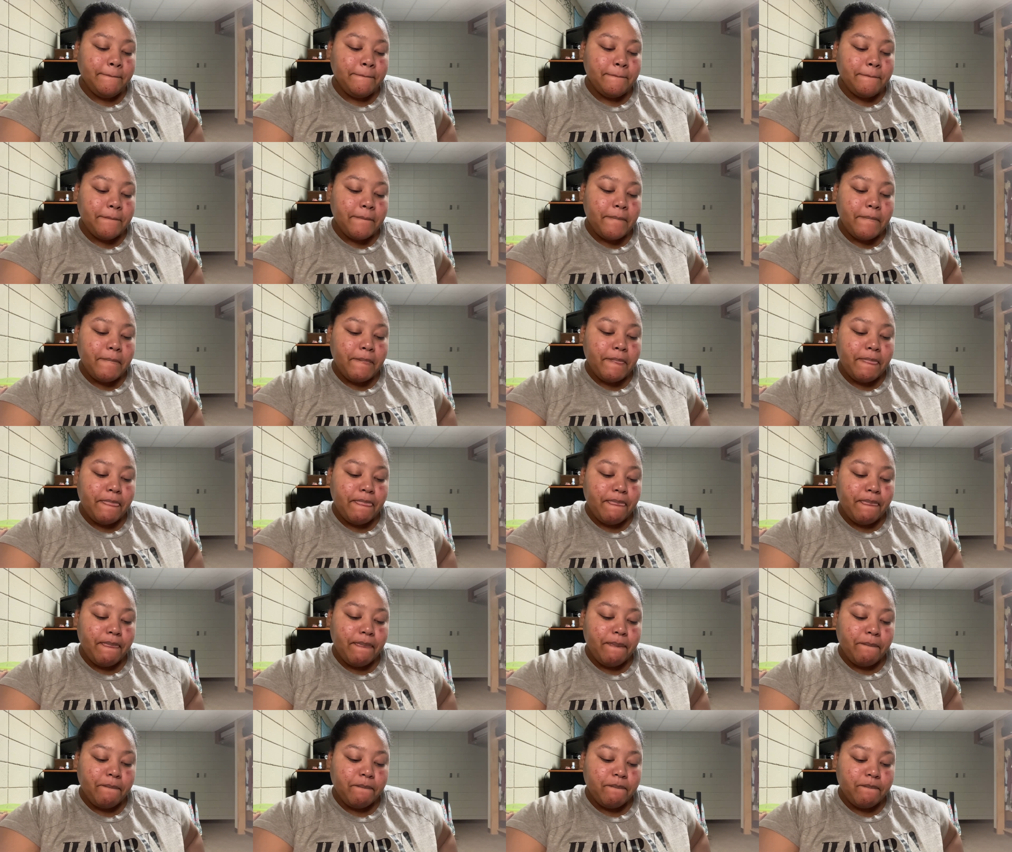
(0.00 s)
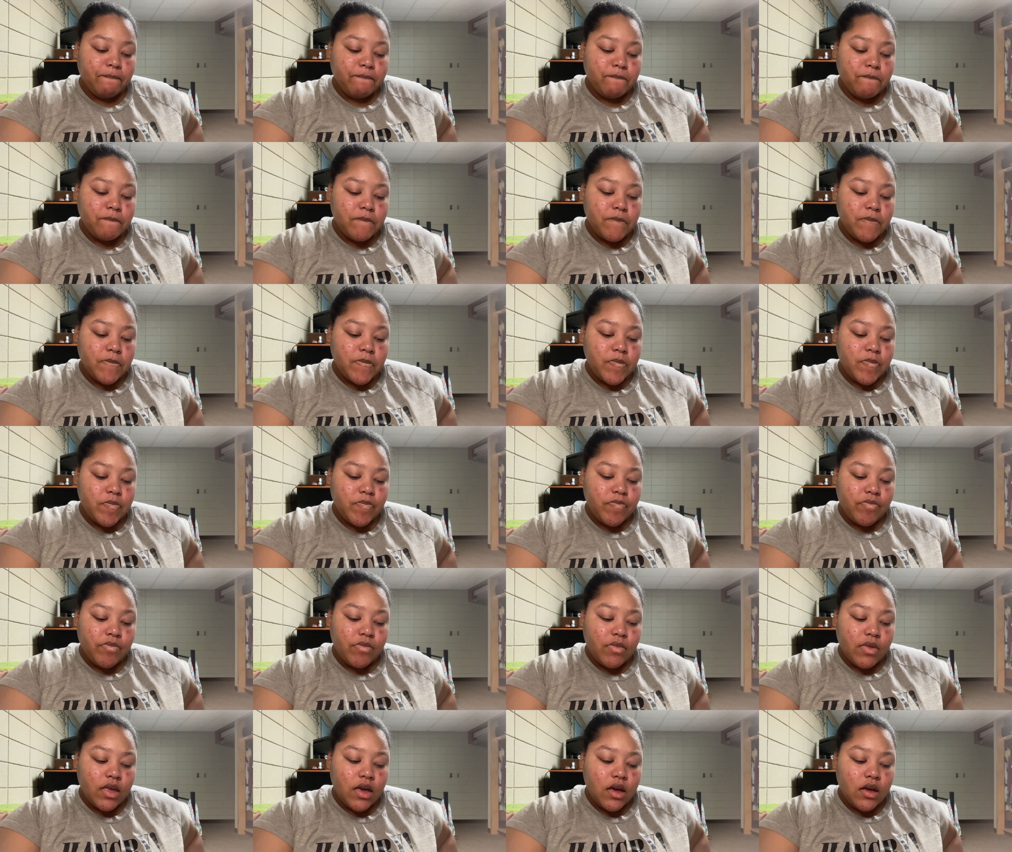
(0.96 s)

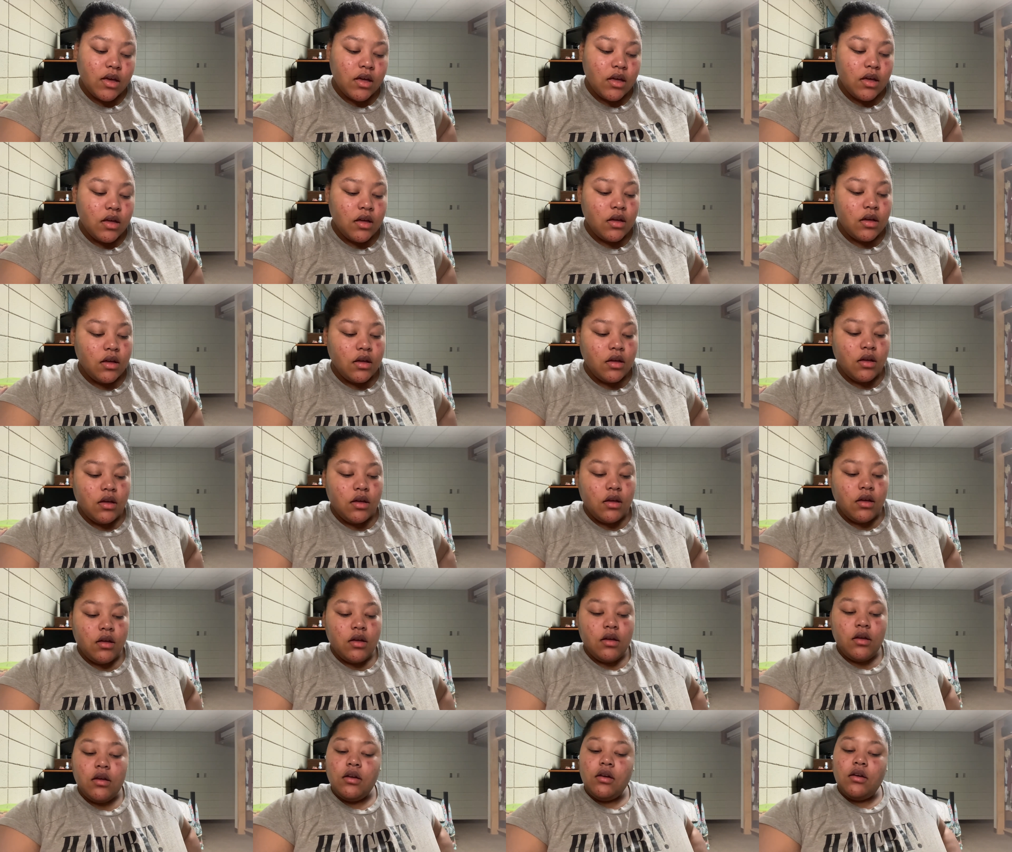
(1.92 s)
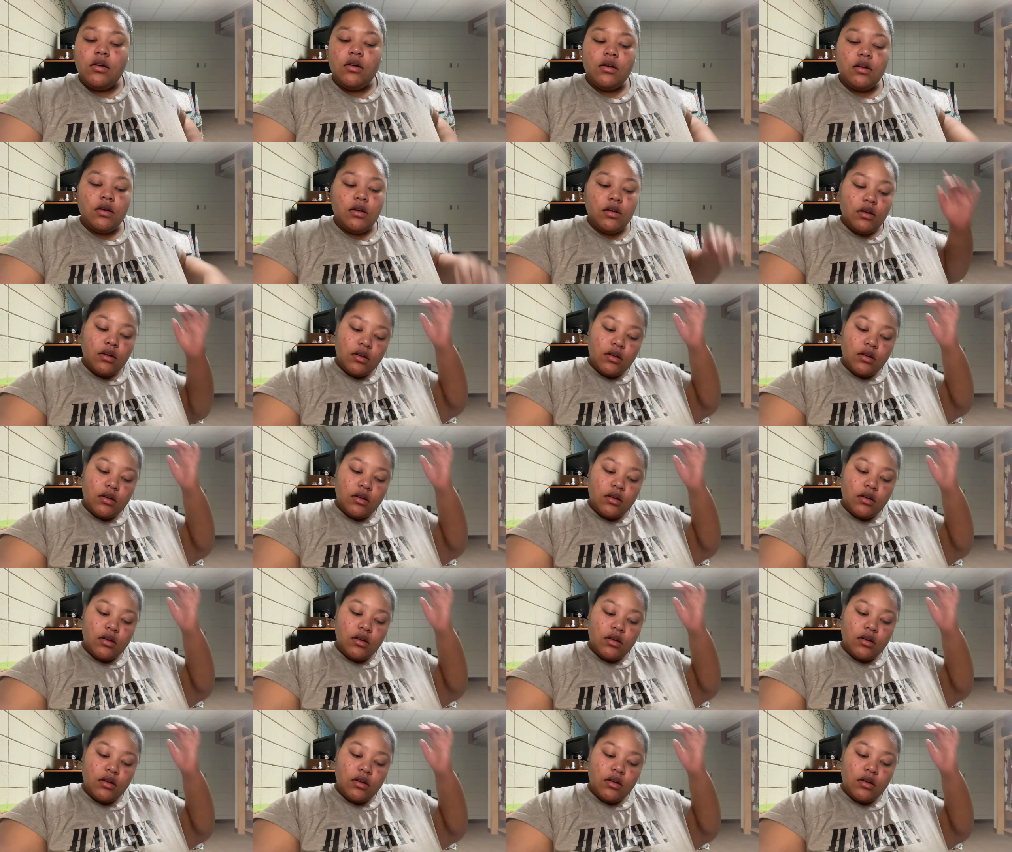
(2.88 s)
Nobody speaks.